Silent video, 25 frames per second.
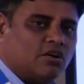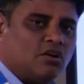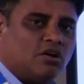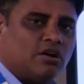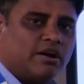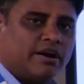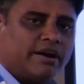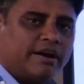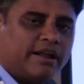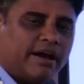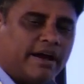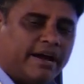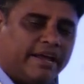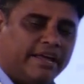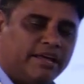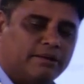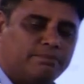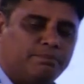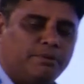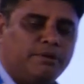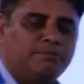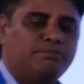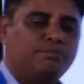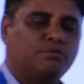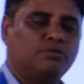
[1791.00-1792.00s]
or an higher
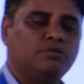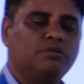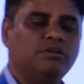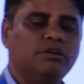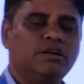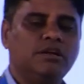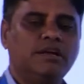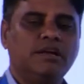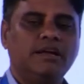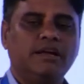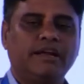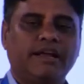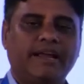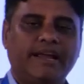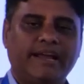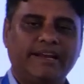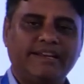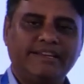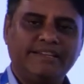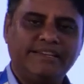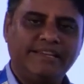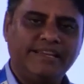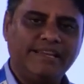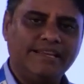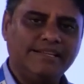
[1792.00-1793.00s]
people
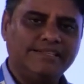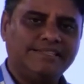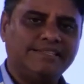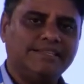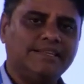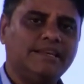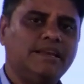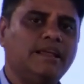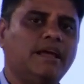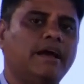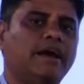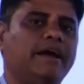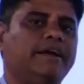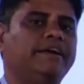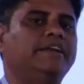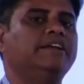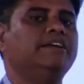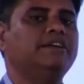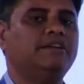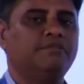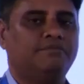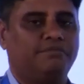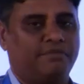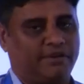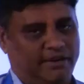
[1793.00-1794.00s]
can easily
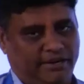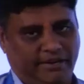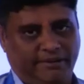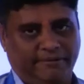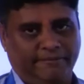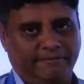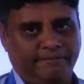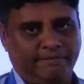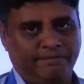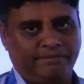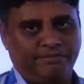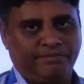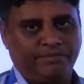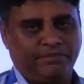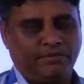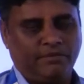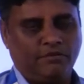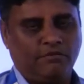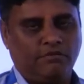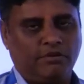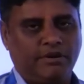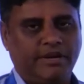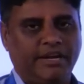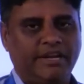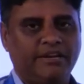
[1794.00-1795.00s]
identify,
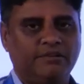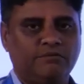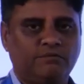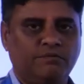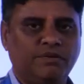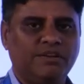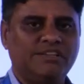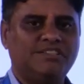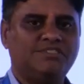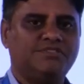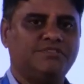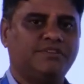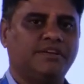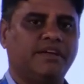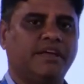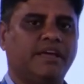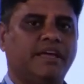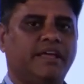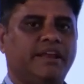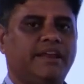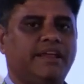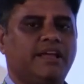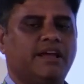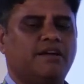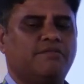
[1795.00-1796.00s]
okay, in which
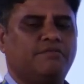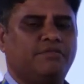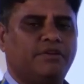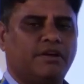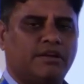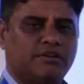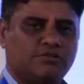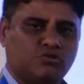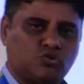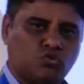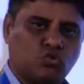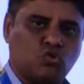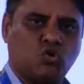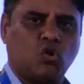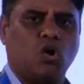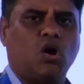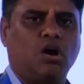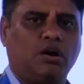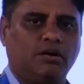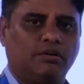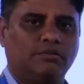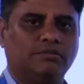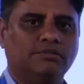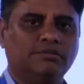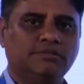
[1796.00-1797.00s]
area we are
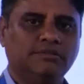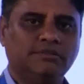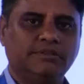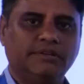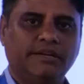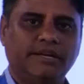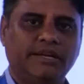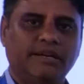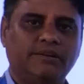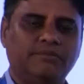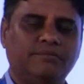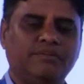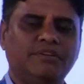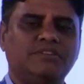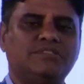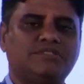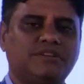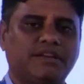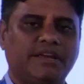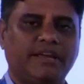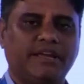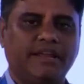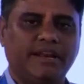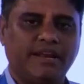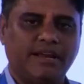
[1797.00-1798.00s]
strong, in which
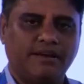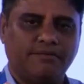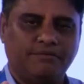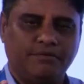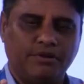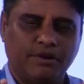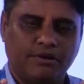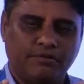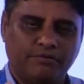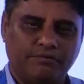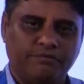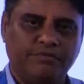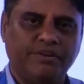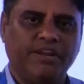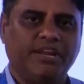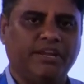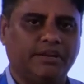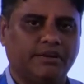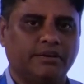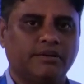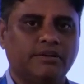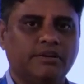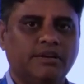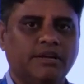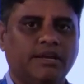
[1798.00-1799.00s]
area we are
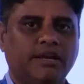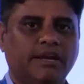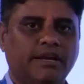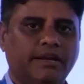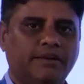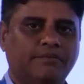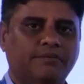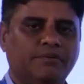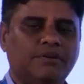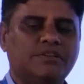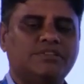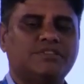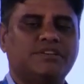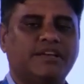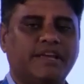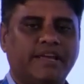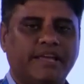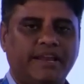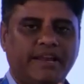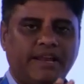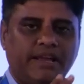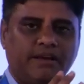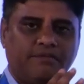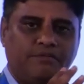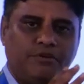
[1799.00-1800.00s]
weak, in which
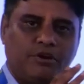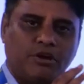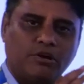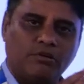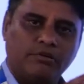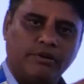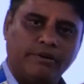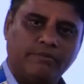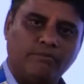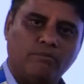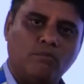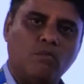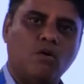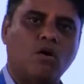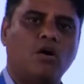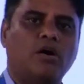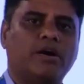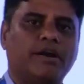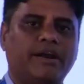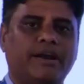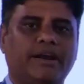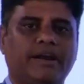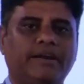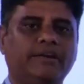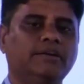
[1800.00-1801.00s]
area we are
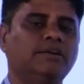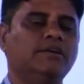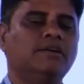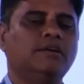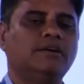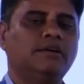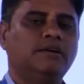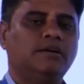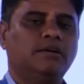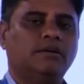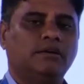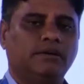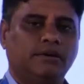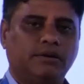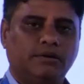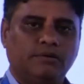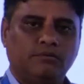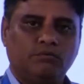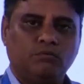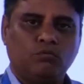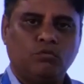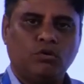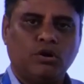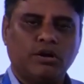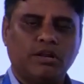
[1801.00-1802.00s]
moderate,
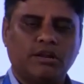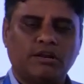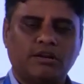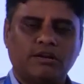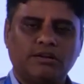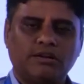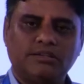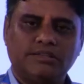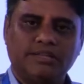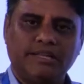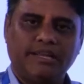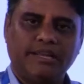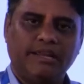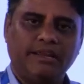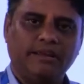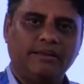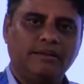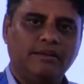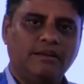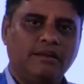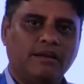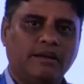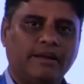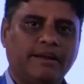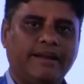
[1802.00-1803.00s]
and what are the
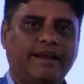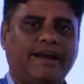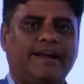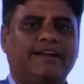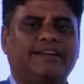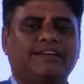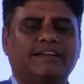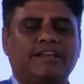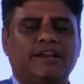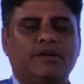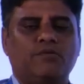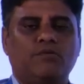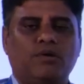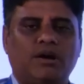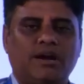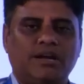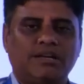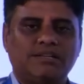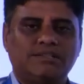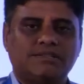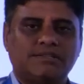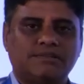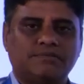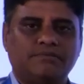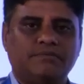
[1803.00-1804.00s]
category
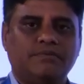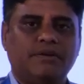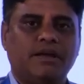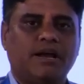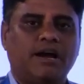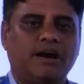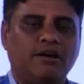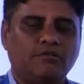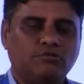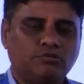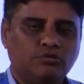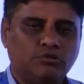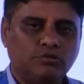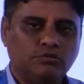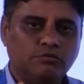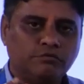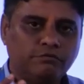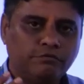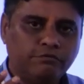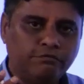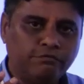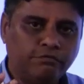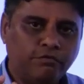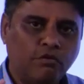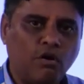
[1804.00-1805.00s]
wise, we have to
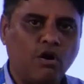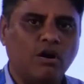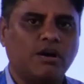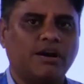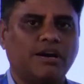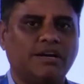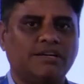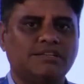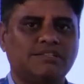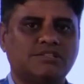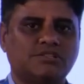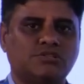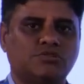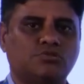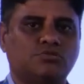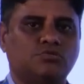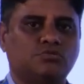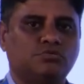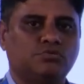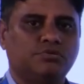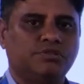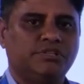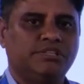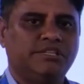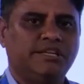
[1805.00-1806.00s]
focus
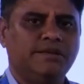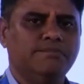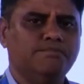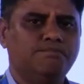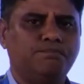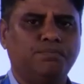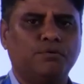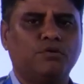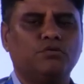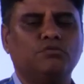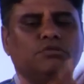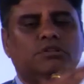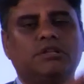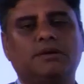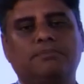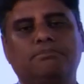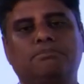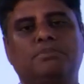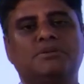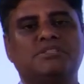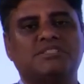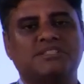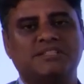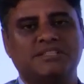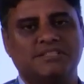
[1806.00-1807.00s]
to improve the
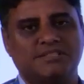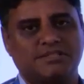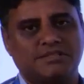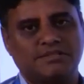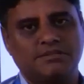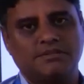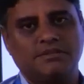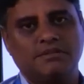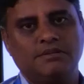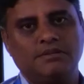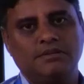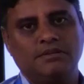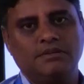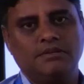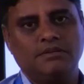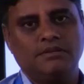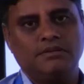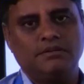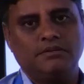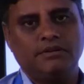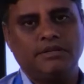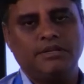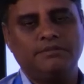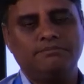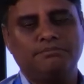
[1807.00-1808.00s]
business,
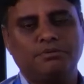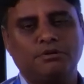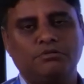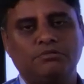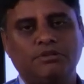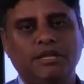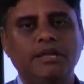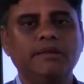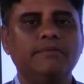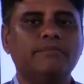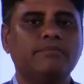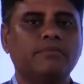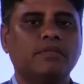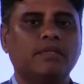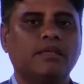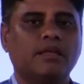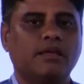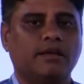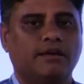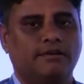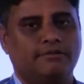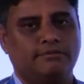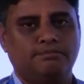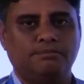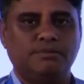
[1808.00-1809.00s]
to improve the
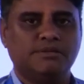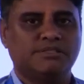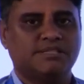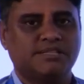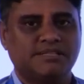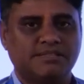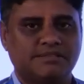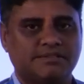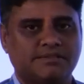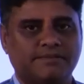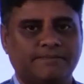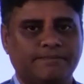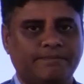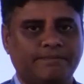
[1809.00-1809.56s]
business